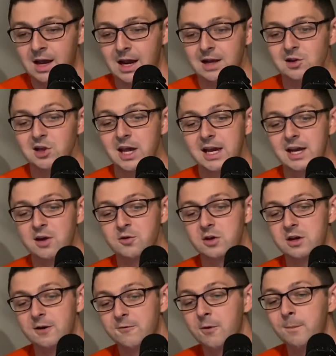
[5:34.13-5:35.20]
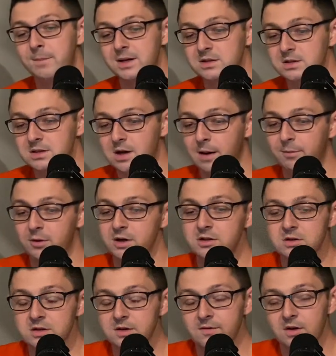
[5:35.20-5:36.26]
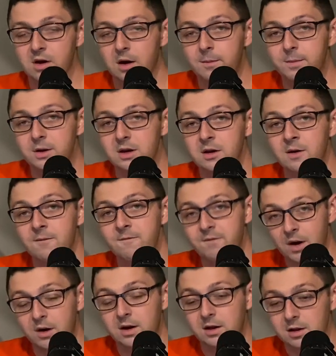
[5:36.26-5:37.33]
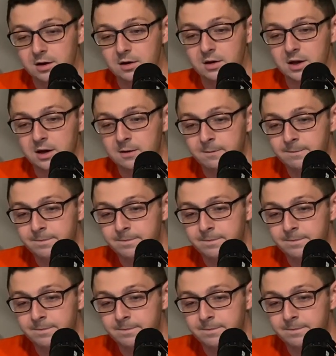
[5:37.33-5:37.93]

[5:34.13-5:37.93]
and laying out the different business operations of the company very clearly.